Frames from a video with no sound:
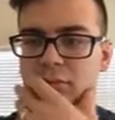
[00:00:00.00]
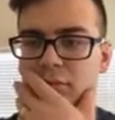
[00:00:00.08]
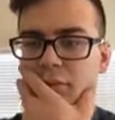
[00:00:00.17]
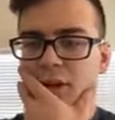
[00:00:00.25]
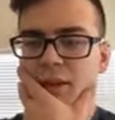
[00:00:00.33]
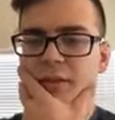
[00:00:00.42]

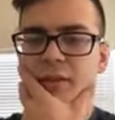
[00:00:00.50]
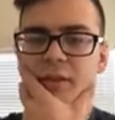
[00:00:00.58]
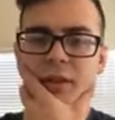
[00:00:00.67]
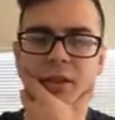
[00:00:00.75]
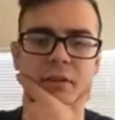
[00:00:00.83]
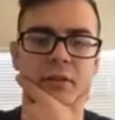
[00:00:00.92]
I
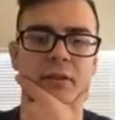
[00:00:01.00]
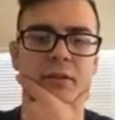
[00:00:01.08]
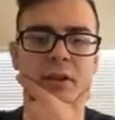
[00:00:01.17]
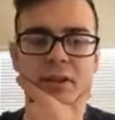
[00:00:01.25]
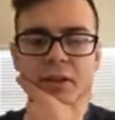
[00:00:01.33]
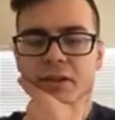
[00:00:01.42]

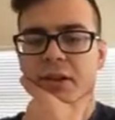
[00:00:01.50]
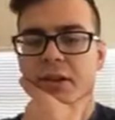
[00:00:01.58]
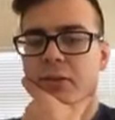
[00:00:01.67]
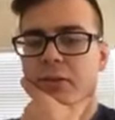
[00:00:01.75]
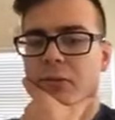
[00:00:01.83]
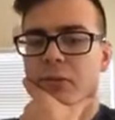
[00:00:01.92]
think
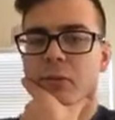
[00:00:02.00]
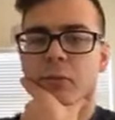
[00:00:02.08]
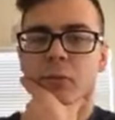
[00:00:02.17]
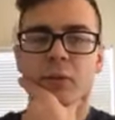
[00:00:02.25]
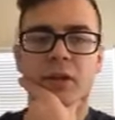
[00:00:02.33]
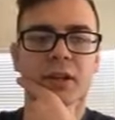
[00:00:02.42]
that's
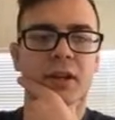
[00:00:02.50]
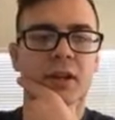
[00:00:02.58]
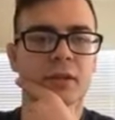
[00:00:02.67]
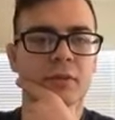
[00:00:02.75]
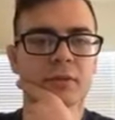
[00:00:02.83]
what I'll